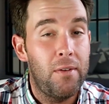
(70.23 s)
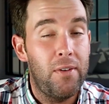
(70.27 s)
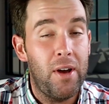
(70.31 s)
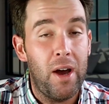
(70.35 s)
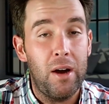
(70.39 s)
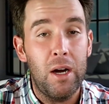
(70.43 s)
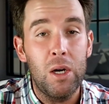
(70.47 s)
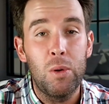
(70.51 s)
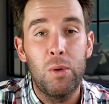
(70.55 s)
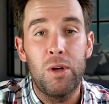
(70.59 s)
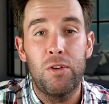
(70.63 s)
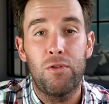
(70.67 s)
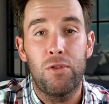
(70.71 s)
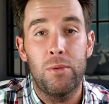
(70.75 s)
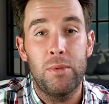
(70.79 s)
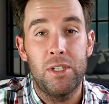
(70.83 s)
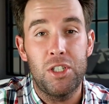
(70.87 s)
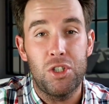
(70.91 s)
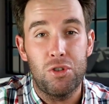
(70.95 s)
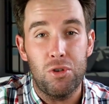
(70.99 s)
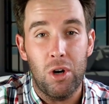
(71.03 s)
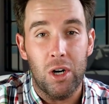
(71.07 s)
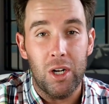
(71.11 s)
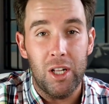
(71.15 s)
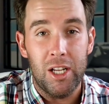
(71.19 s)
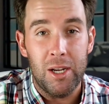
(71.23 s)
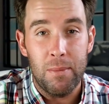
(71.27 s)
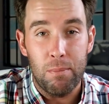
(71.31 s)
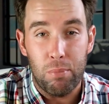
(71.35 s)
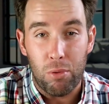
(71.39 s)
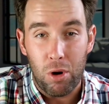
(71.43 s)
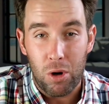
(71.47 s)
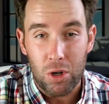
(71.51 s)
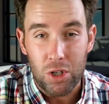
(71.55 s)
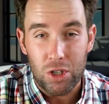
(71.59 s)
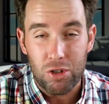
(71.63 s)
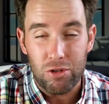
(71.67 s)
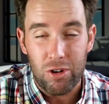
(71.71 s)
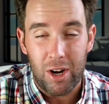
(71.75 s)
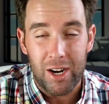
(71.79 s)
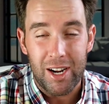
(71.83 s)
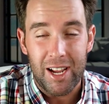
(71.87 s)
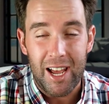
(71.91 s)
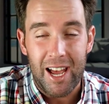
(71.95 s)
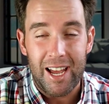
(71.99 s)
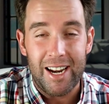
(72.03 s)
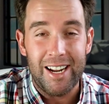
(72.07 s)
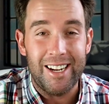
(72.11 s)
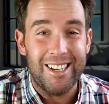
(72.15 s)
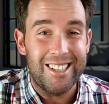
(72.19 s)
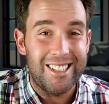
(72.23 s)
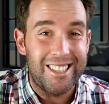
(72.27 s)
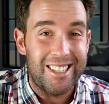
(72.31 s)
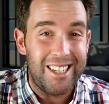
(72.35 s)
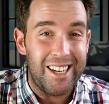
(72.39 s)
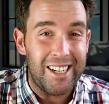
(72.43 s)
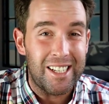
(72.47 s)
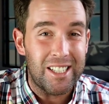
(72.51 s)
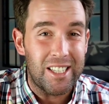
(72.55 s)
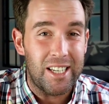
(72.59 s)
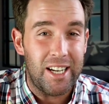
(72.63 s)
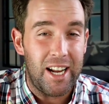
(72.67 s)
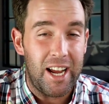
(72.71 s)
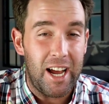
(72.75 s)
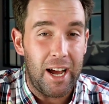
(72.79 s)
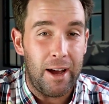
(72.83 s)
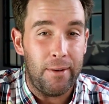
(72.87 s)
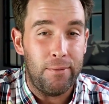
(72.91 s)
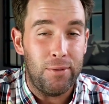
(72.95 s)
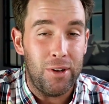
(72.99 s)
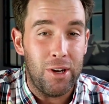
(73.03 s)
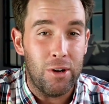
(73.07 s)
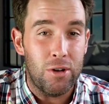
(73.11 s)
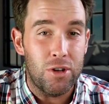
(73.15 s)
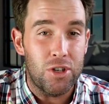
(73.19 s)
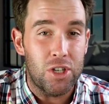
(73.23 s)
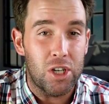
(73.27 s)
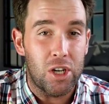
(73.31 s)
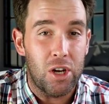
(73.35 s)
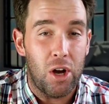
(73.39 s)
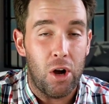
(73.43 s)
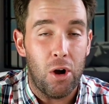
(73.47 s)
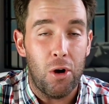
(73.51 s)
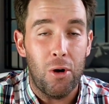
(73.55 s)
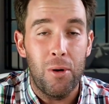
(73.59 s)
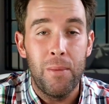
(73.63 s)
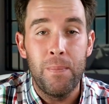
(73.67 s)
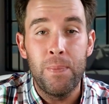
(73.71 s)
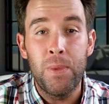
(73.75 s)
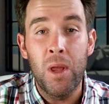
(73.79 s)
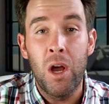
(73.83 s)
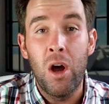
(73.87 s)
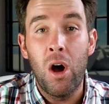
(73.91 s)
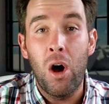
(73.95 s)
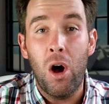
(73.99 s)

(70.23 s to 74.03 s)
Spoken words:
how I went from a struggling broke drug addict 6.5 years ago